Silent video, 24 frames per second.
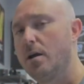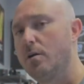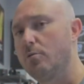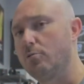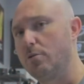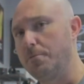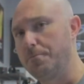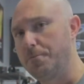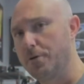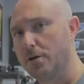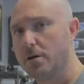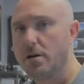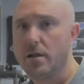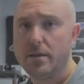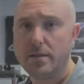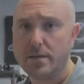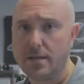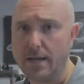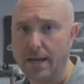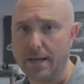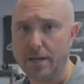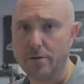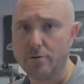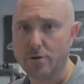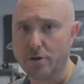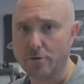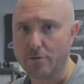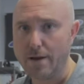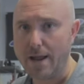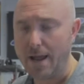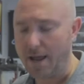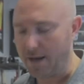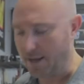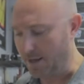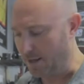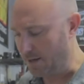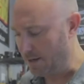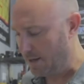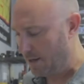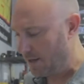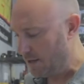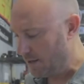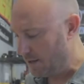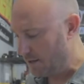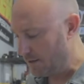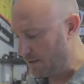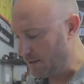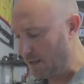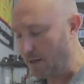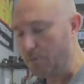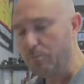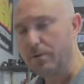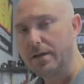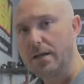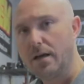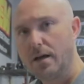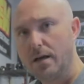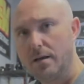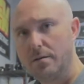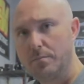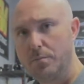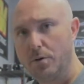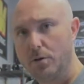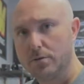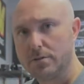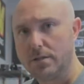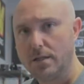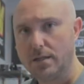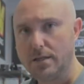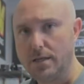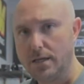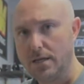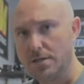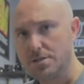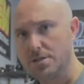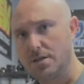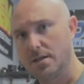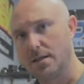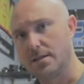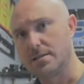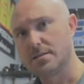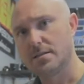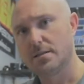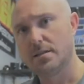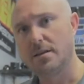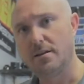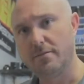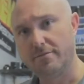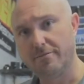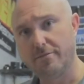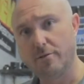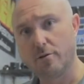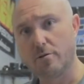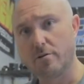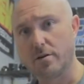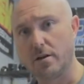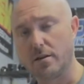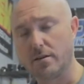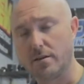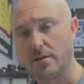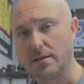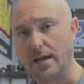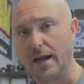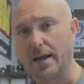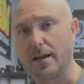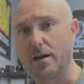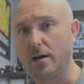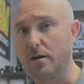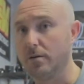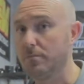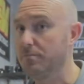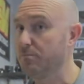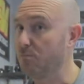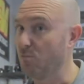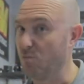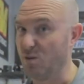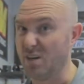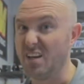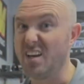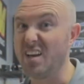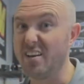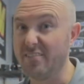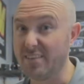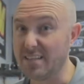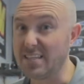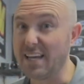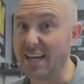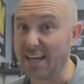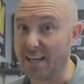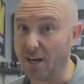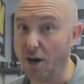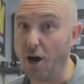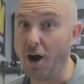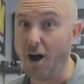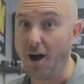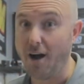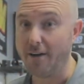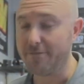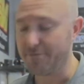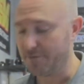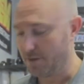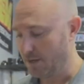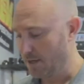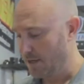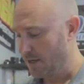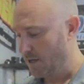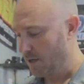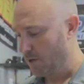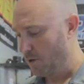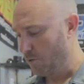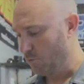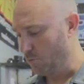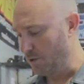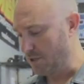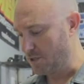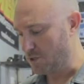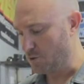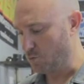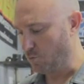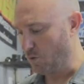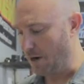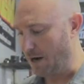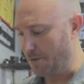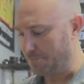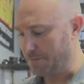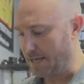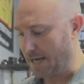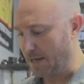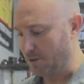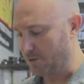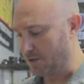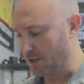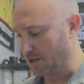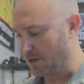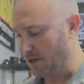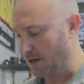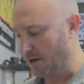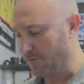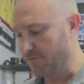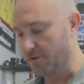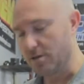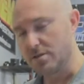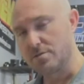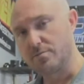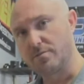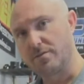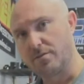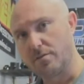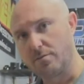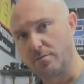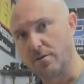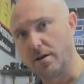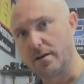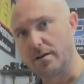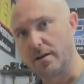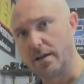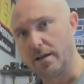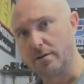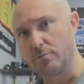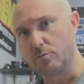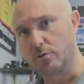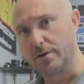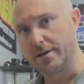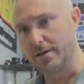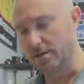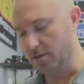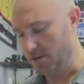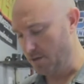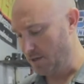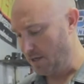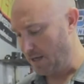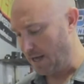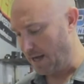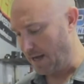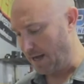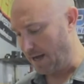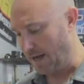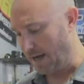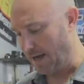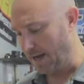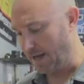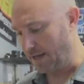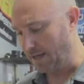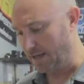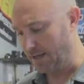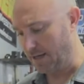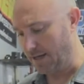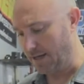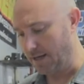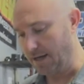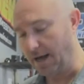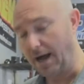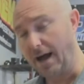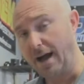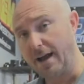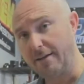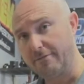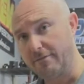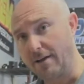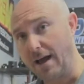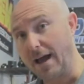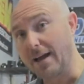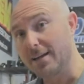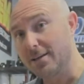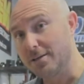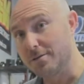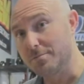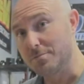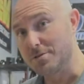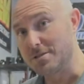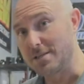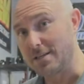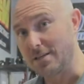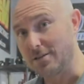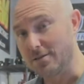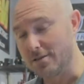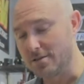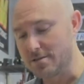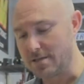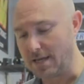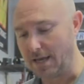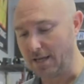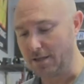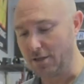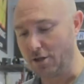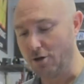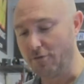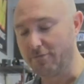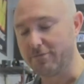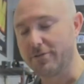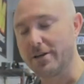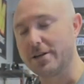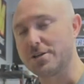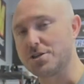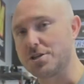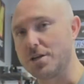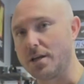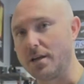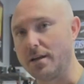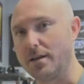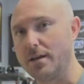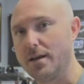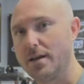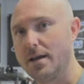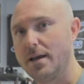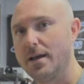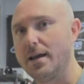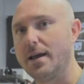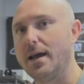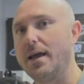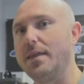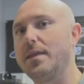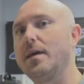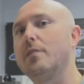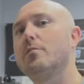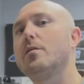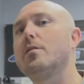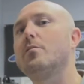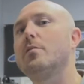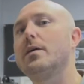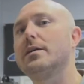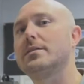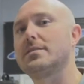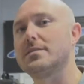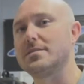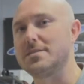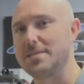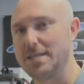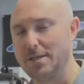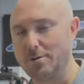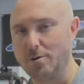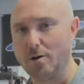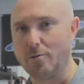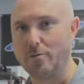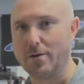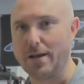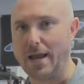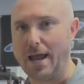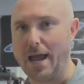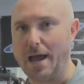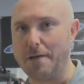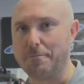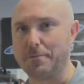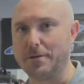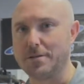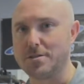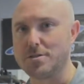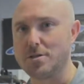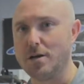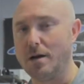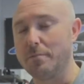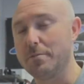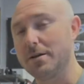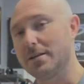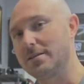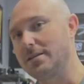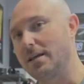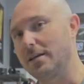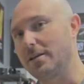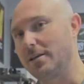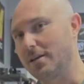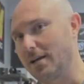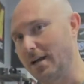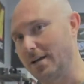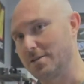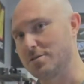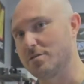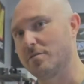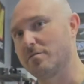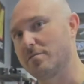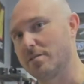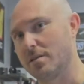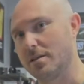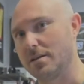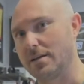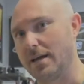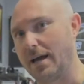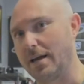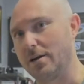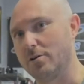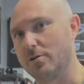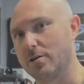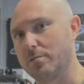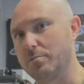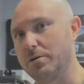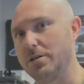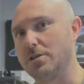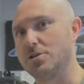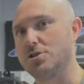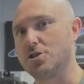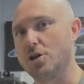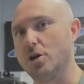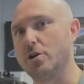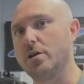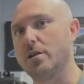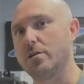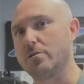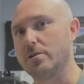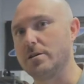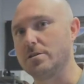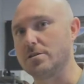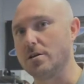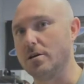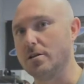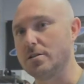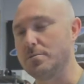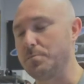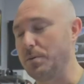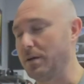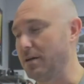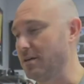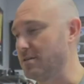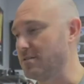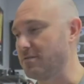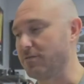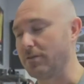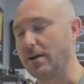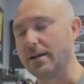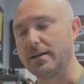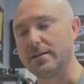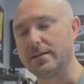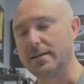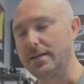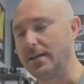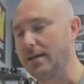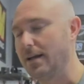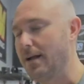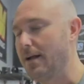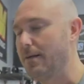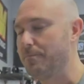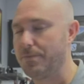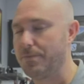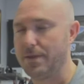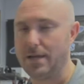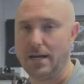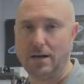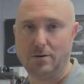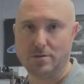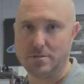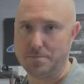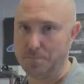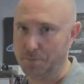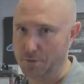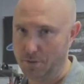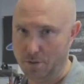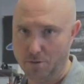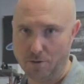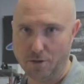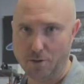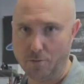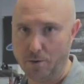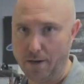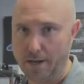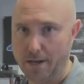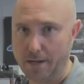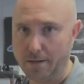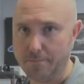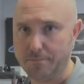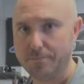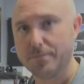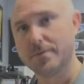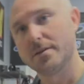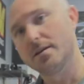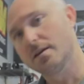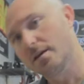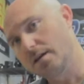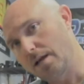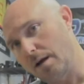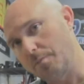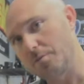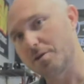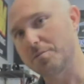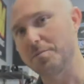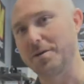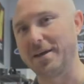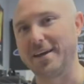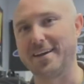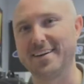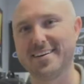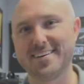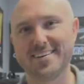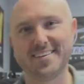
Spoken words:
We put it on the dyno and ran it. Then we unbolted the engine and slid it forward on the dyno. We didn't even take it off. We swapped out the covers with front and rear high vacuum seals and low friction, and then we went to see what would happen. So I'm going to take you guys over to the dyno with me and show you the results, because frankly, I was blown away. Come with me.